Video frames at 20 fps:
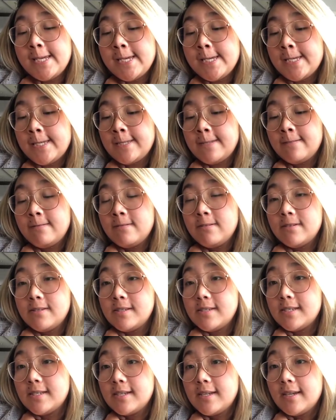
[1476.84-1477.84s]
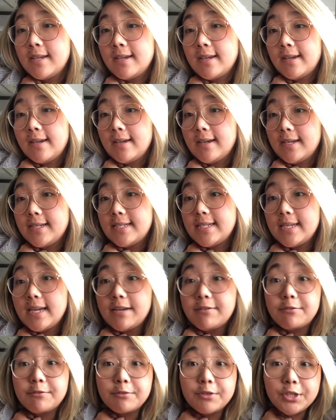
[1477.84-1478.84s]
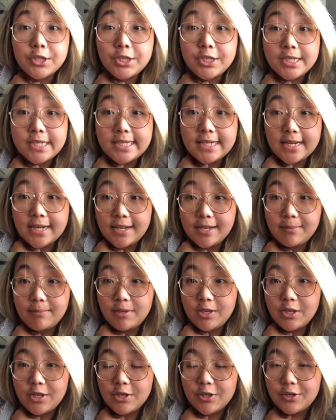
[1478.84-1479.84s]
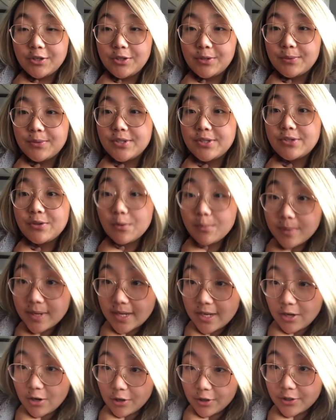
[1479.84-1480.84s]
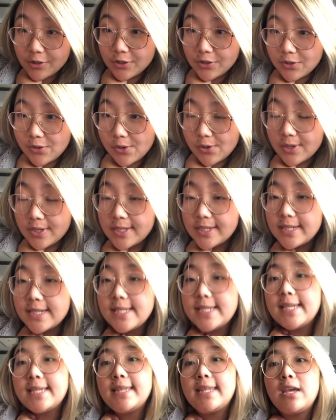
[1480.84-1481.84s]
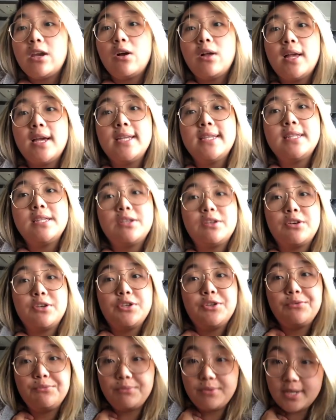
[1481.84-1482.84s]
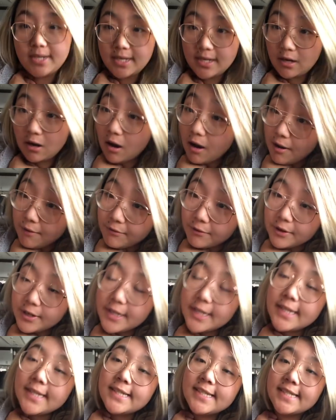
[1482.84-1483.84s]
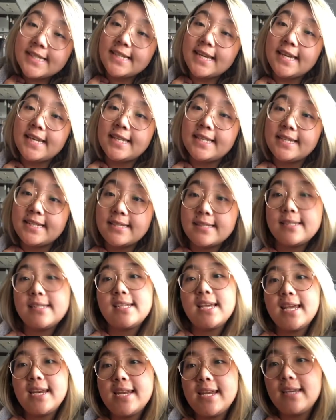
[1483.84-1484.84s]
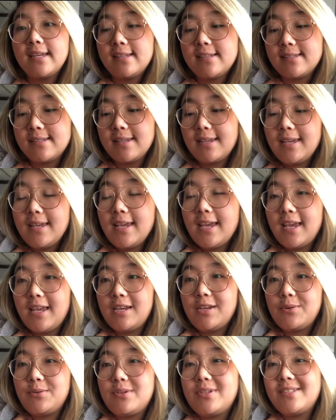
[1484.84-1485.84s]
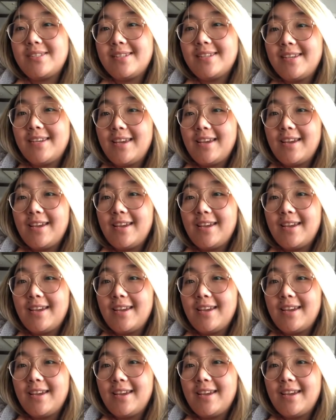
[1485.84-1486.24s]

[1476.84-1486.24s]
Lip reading: And I did have a really good time here. There were so many yarn stores and they all had their unique offerings and aesthetics, and it was